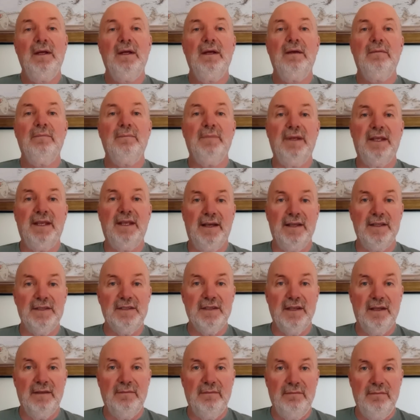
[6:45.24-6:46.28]
because
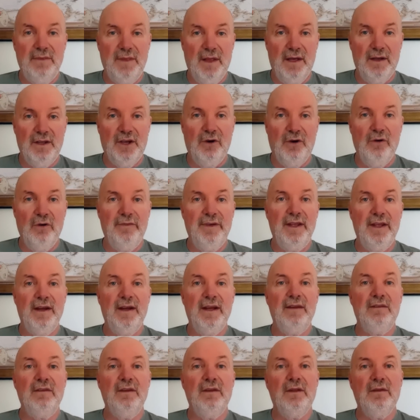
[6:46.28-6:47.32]
of the COVID
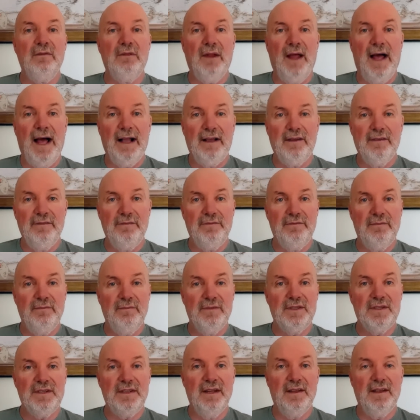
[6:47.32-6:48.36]
and the lack of
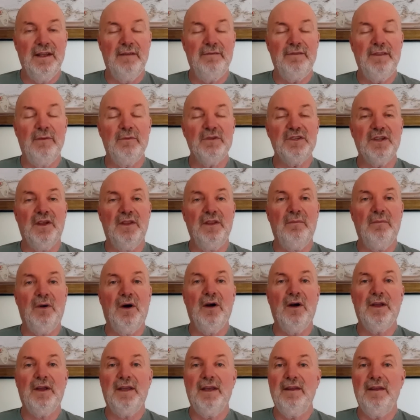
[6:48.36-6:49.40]
stuff that was on the
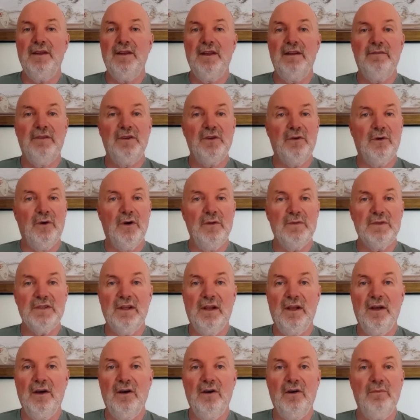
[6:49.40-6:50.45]
market, inventory was
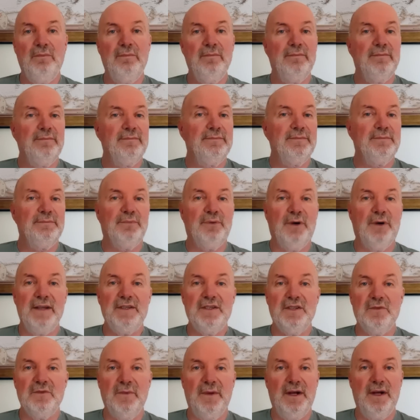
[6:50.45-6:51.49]
low,
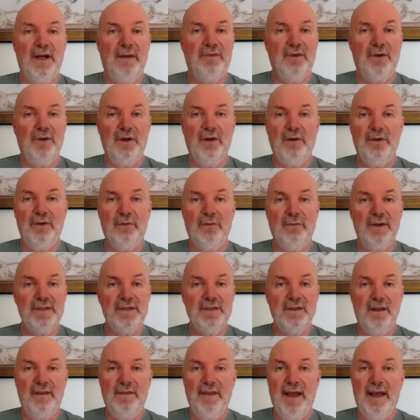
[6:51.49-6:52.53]
prices went up for no other
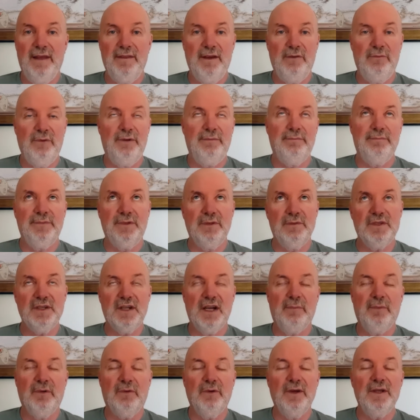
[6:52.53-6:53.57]
reason than that. They went there was a
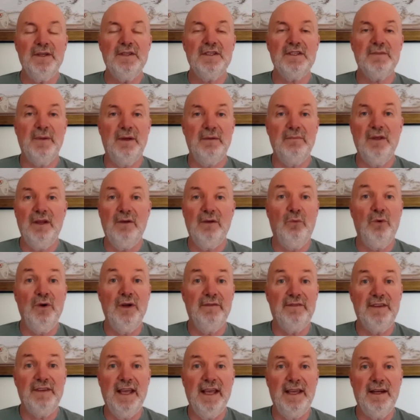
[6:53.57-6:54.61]
couple of reasons, but it wouldn't
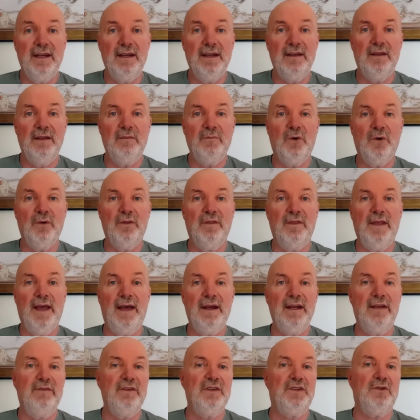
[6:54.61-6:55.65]
have taken anything more than
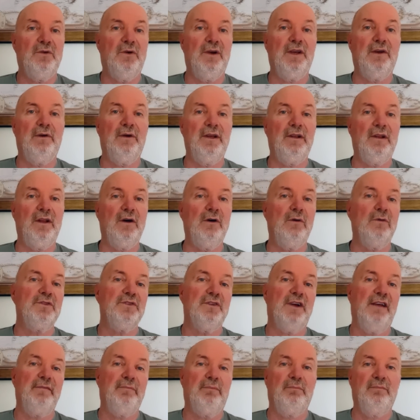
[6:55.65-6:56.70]
that. Inventory going low
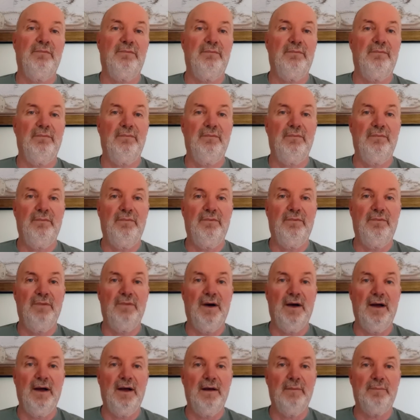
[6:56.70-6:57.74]
drive
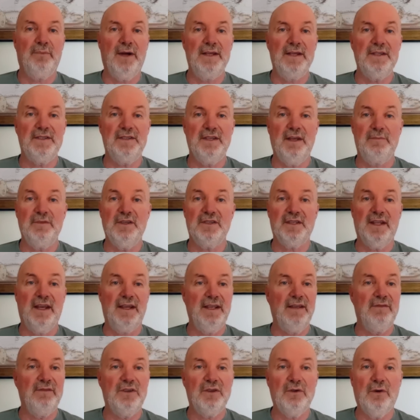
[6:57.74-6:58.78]
uh, prices up, just like
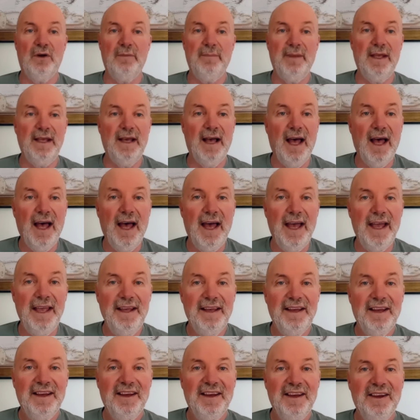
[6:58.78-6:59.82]
inventory being
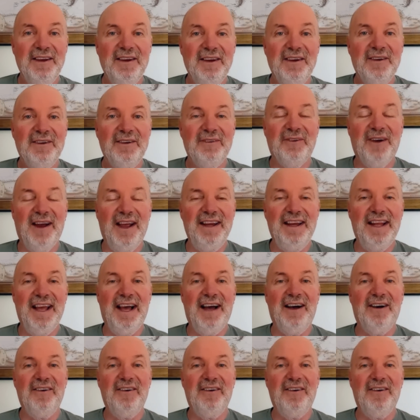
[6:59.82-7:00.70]
high right now